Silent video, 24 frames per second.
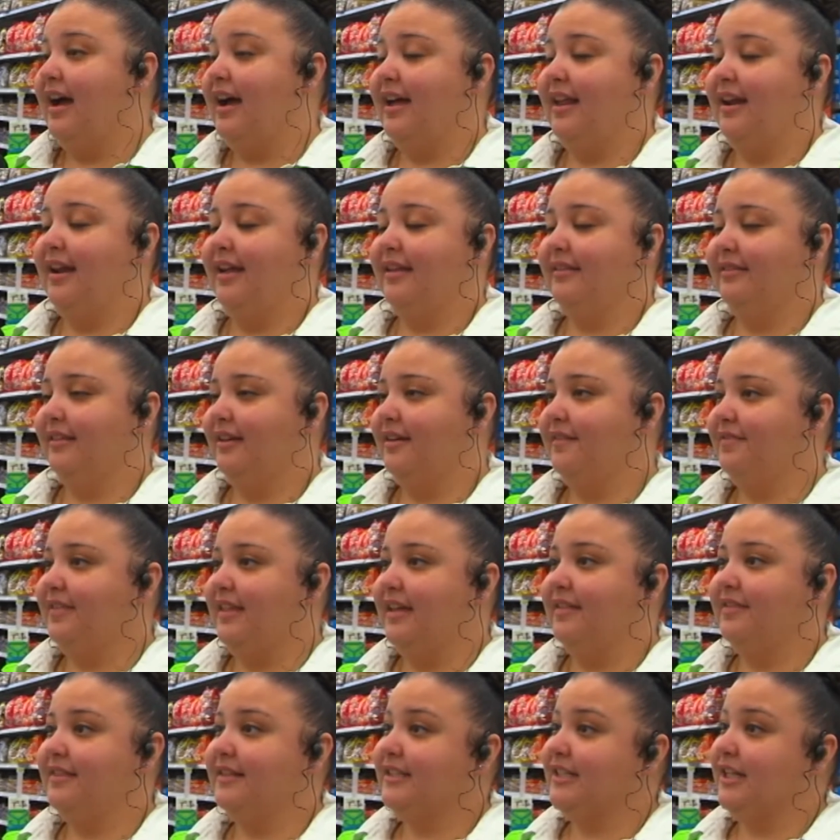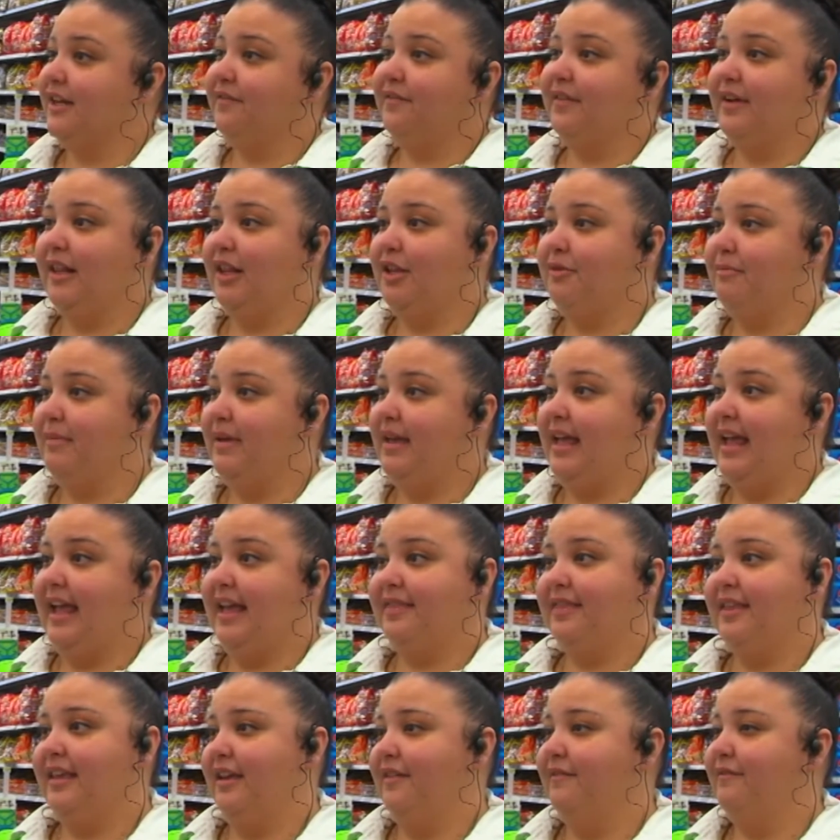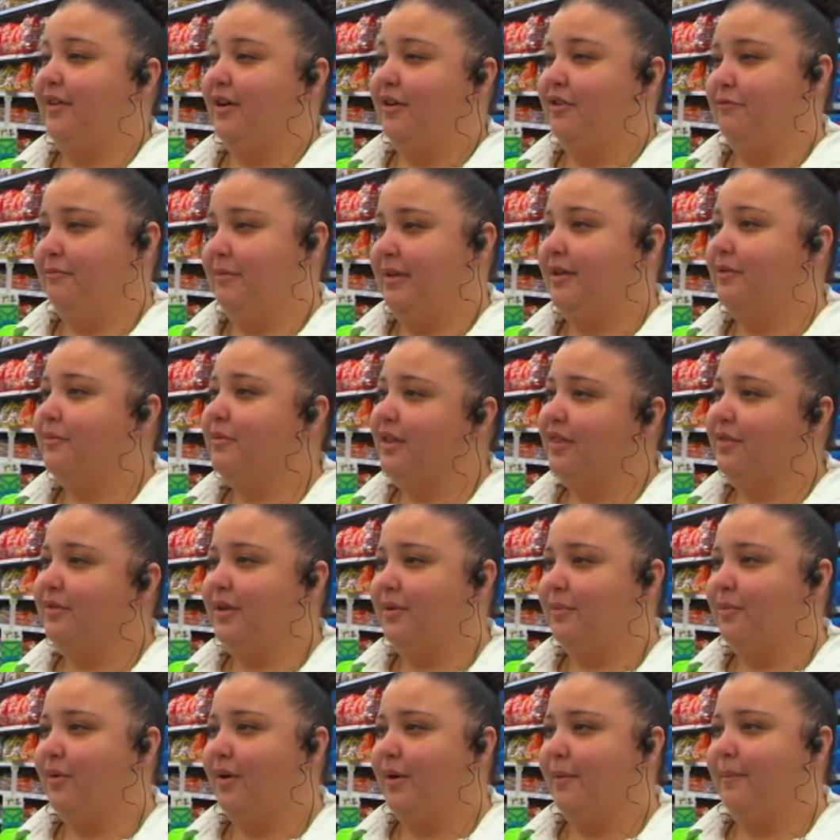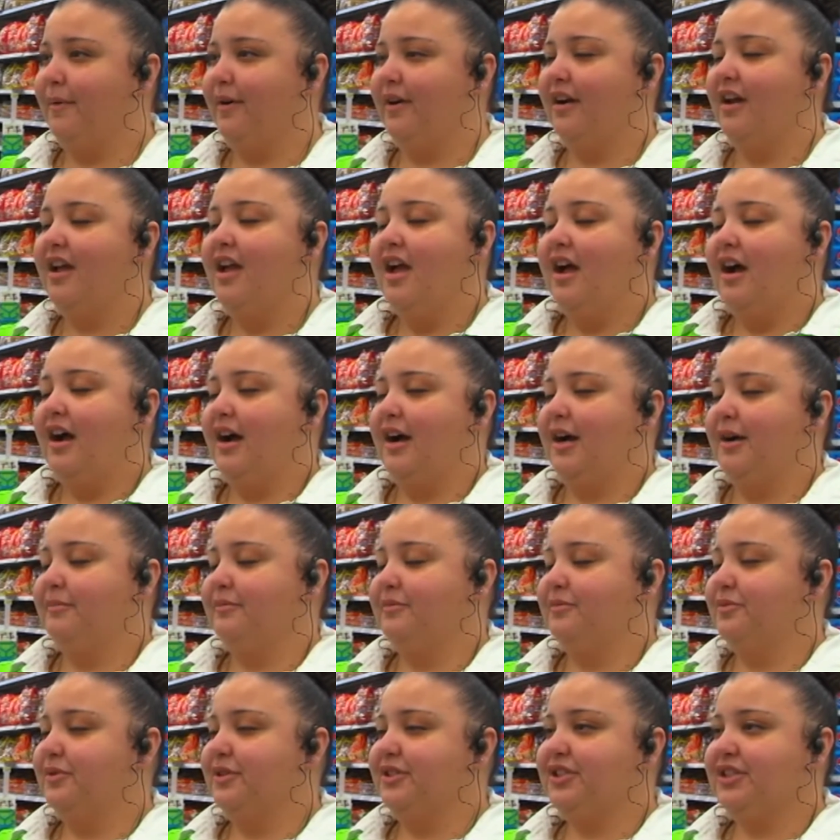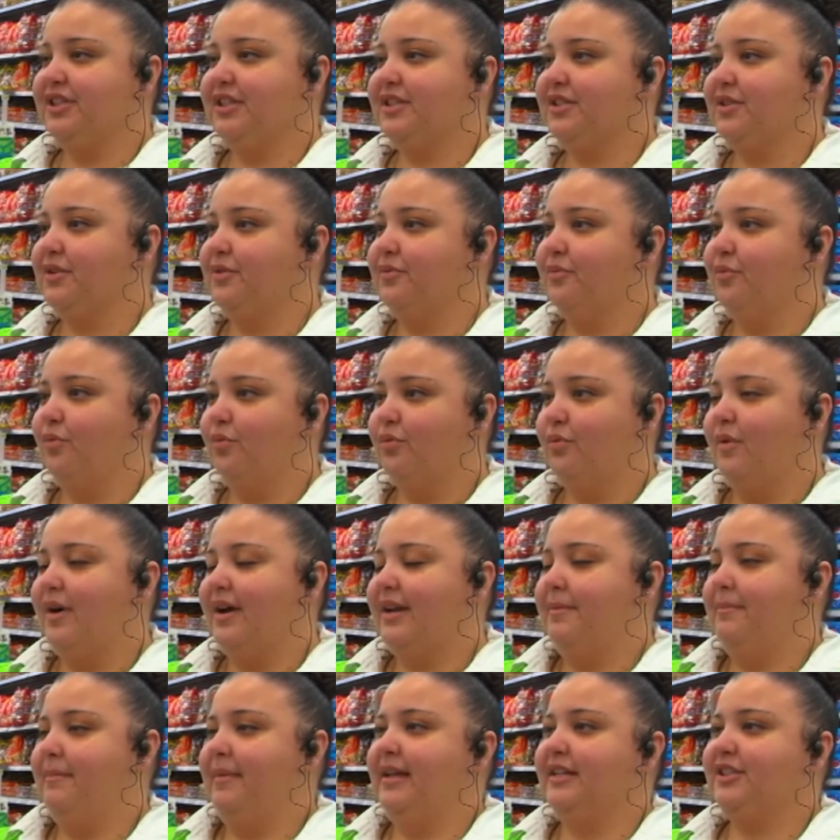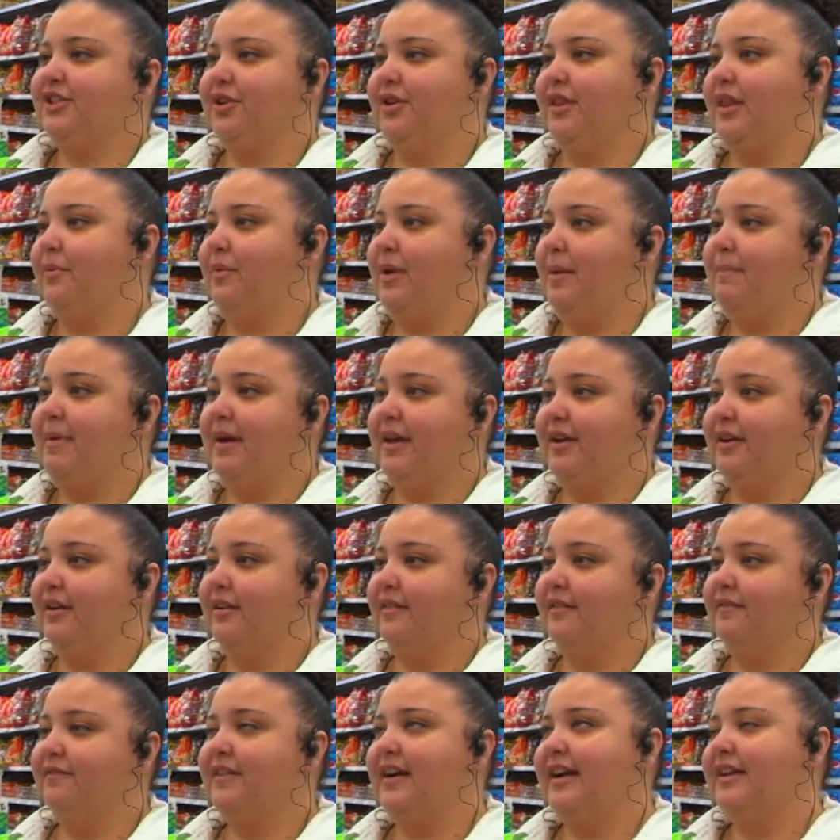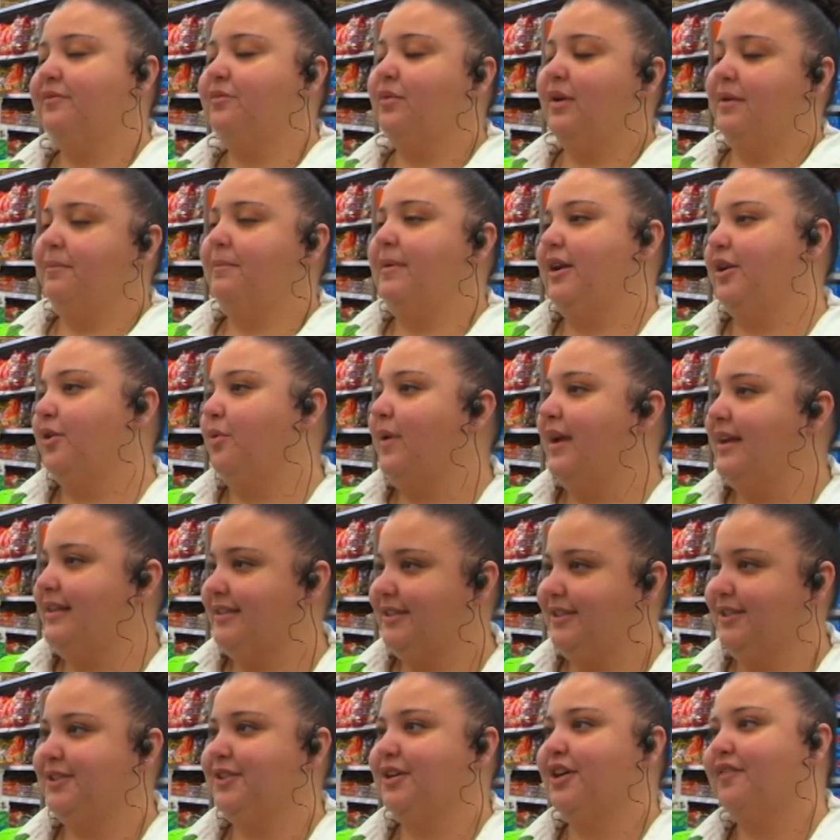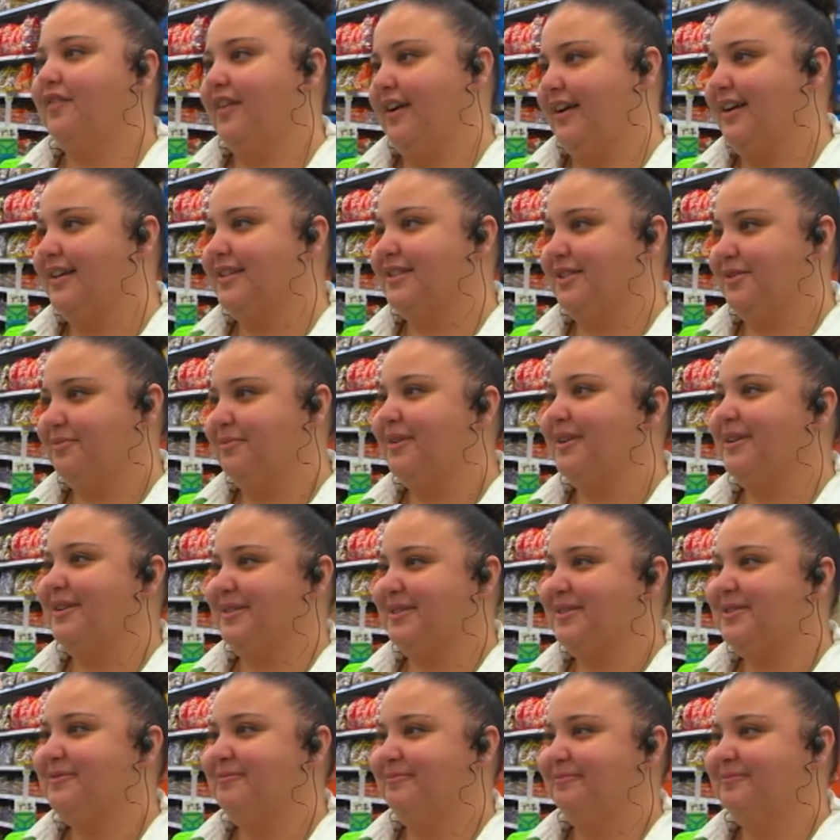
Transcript: And I love that the development and the involvement within Walmart. Um, we're just want to make sure that we better find what better ways to serve our customers.